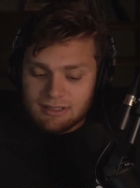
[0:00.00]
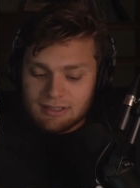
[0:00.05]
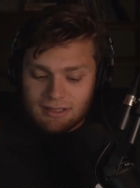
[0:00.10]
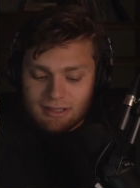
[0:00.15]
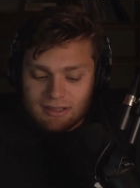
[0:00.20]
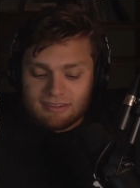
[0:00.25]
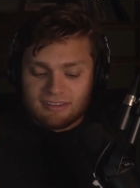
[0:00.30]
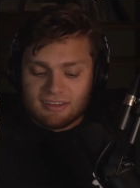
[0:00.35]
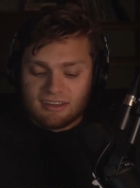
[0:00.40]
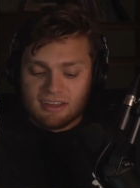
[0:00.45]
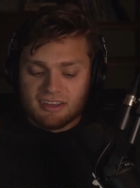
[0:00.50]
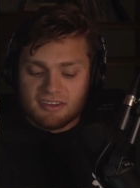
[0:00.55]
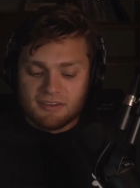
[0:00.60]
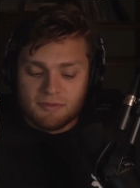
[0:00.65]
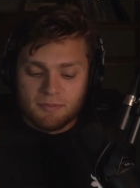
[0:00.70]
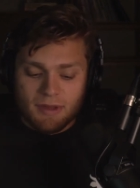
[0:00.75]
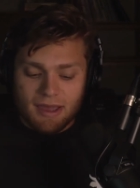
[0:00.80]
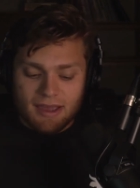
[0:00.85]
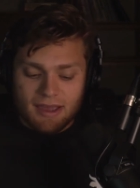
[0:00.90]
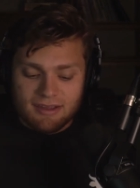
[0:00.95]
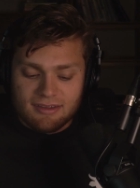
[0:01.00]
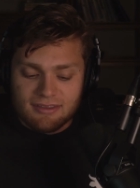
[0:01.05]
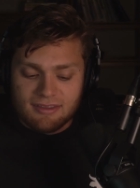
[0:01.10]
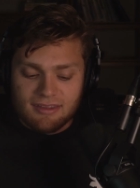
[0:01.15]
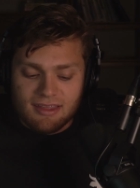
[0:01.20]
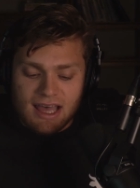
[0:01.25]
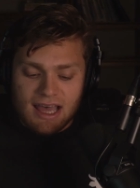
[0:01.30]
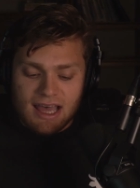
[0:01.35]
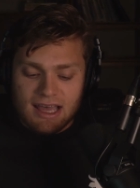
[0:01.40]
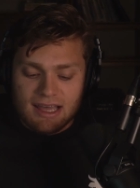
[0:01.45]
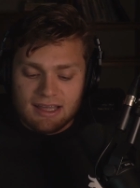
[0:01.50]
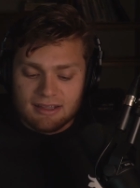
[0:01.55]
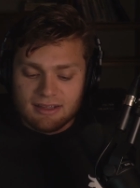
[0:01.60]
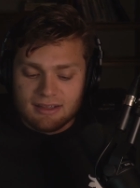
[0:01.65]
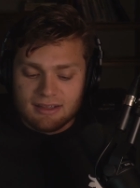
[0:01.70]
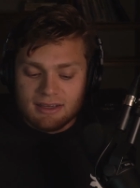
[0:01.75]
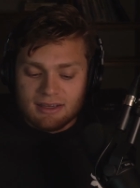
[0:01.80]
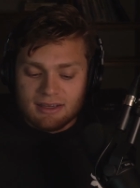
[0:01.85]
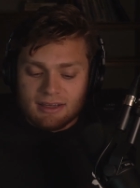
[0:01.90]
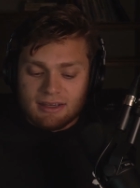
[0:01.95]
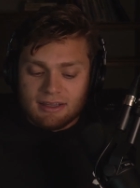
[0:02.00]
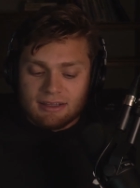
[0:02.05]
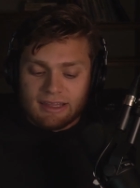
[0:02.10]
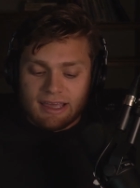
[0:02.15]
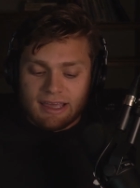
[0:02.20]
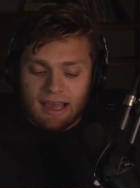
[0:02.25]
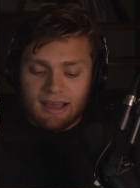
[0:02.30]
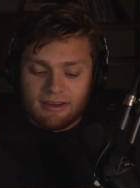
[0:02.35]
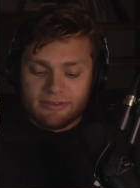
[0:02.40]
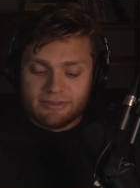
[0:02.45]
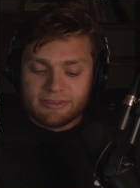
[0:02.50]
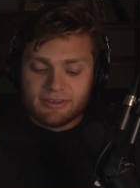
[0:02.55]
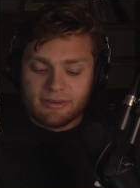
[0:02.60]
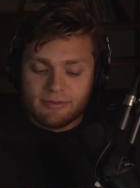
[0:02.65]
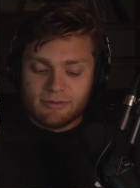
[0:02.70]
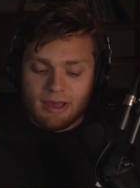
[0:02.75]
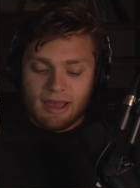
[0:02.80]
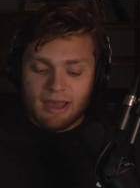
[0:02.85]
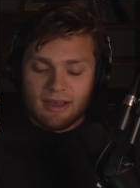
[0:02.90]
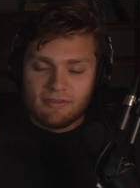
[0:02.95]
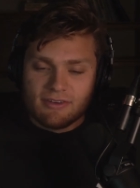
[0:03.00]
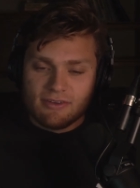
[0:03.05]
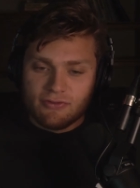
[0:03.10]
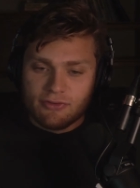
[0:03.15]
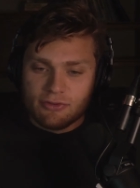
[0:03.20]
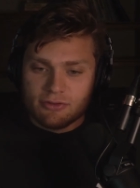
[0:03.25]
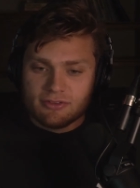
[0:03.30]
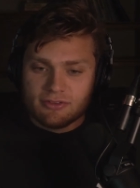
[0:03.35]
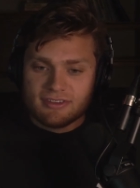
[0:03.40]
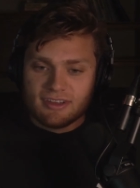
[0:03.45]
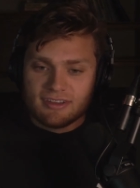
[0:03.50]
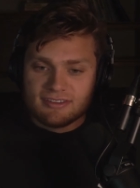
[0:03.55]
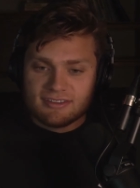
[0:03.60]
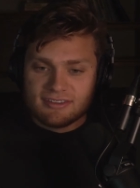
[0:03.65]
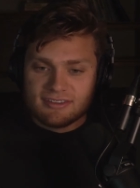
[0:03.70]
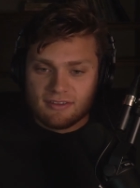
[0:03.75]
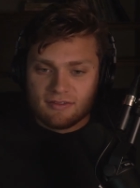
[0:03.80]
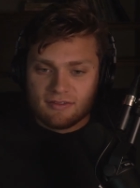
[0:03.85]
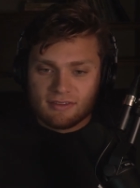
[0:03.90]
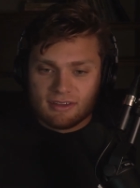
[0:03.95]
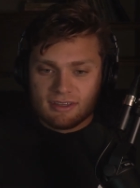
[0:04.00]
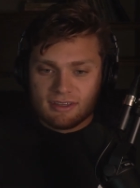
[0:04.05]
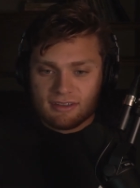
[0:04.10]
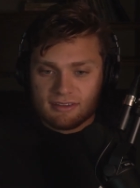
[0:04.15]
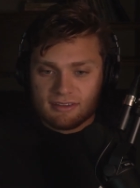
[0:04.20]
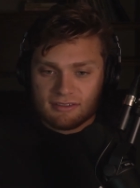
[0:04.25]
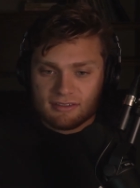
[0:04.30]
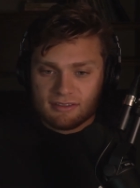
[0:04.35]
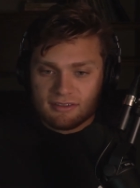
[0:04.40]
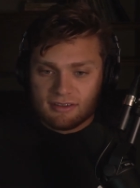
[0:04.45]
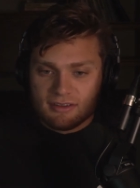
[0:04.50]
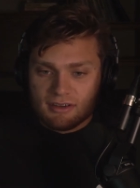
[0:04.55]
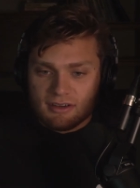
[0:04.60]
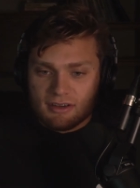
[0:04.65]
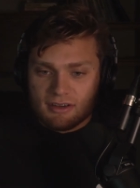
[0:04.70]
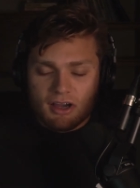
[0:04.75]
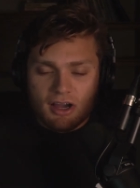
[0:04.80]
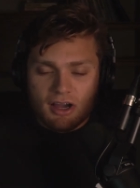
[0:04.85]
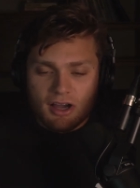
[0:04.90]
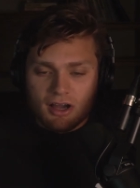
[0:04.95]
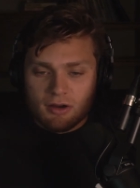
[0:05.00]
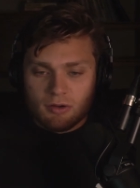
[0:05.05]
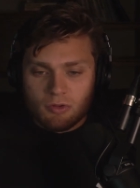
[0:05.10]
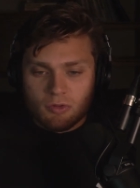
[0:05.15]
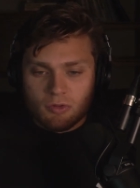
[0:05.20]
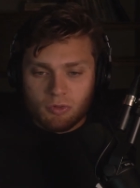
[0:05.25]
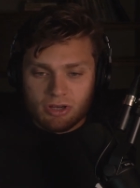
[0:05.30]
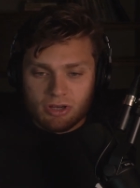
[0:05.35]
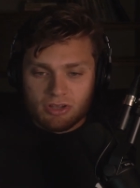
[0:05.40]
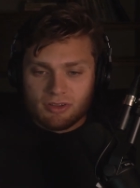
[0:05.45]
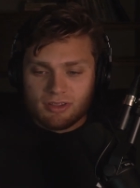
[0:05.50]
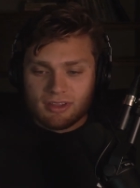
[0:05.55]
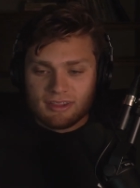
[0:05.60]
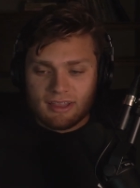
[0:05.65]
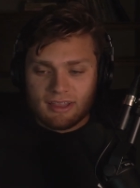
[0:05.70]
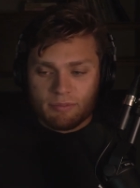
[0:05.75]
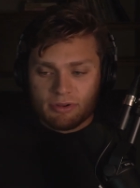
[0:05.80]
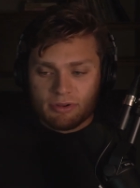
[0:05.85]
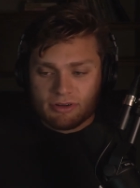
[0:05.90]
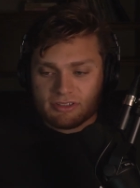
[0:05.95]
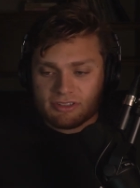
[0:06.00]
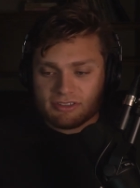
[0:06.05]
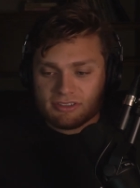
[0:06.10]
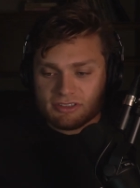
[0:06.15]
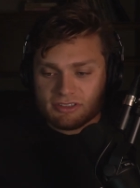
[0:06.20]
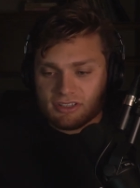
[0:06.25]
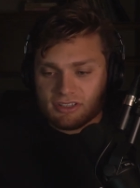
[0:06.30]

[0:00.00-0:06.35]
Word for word: suspects that they have some heavy food sensitivities, uh, what do you think that person should